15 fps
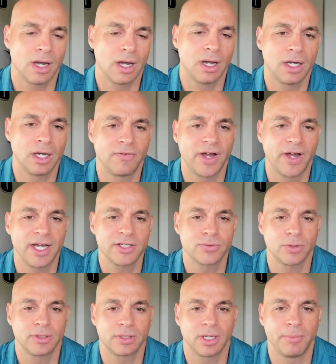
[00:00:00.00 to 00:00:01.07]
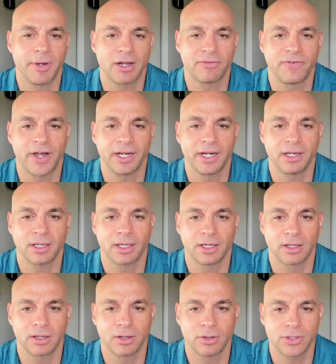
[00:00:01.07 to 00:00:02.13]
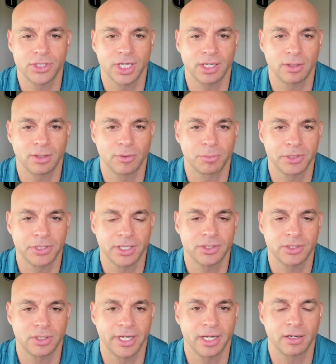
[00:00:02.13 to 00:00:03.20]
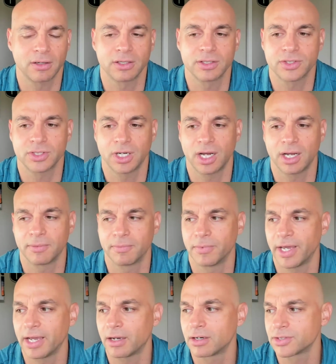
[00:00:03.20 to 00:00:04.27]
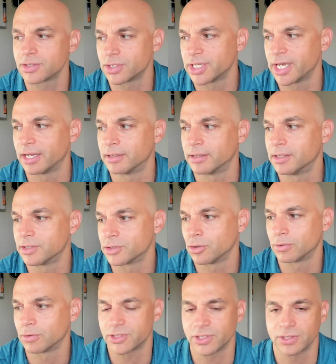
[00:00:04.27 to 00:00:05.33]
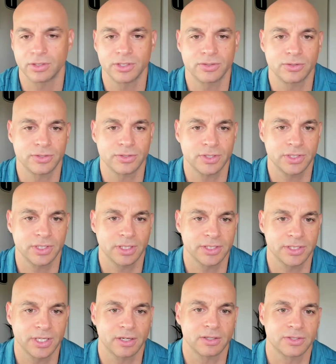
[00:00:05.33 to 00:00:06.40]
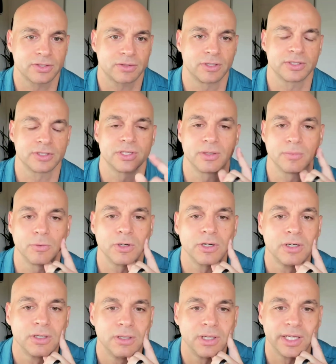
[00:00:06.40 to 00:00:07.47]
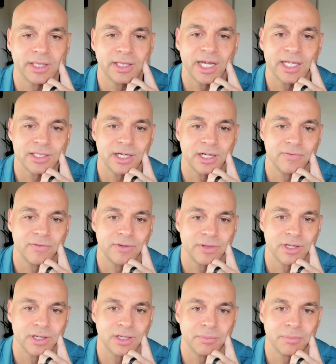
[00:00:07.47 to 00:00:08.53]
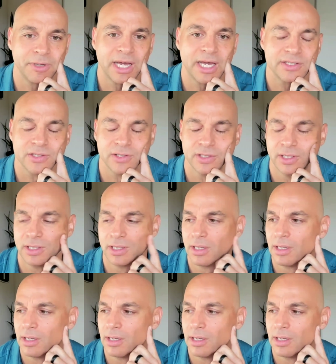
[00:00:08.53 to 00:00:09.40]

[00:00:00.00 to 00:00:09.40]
Advice about finding and negotiating with potential anchors. Anchors are dead. There's no such thing as anchors, Chris, anymore. Like that's kind of a thing in the past.